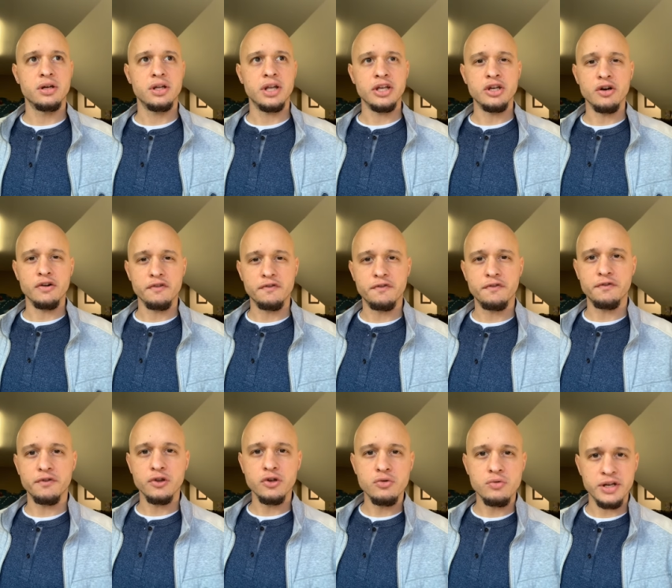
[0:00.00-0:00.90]
you're
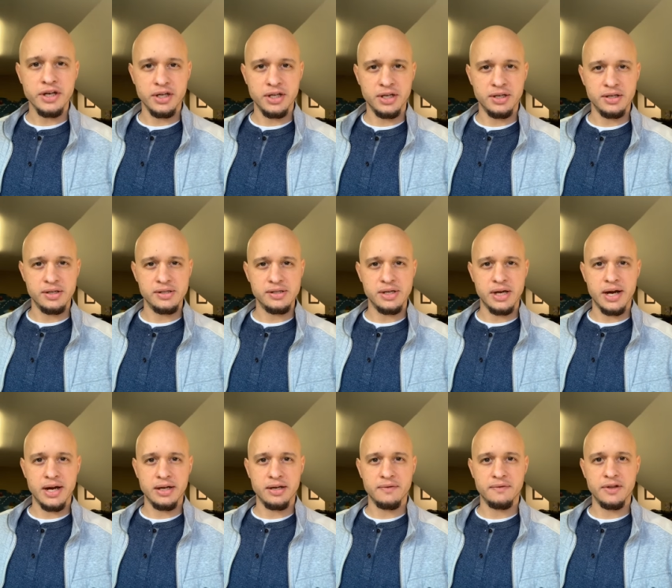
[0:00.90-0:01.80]
fluent in
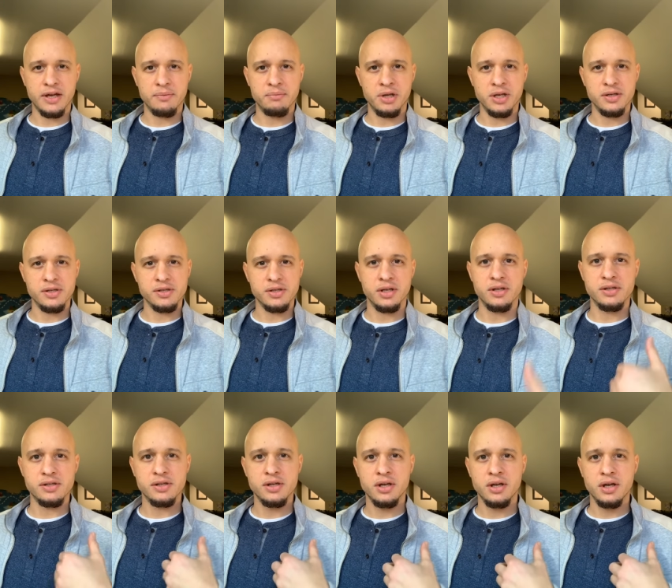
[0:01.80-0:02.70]
design, if that makes
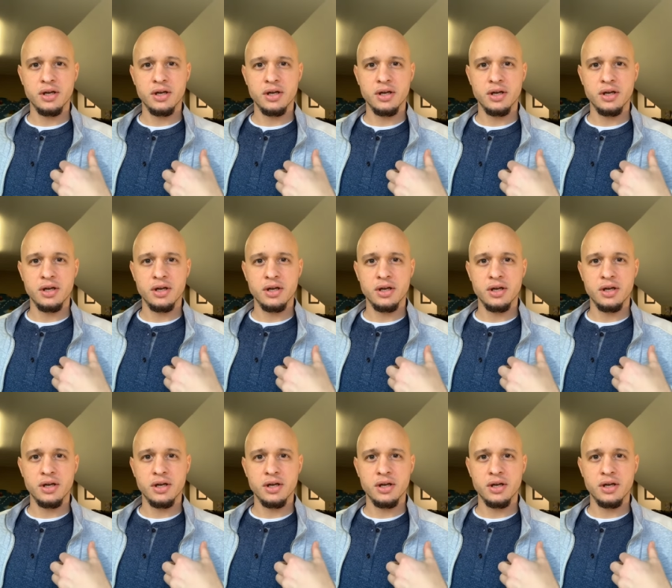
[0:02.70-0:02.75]
sense.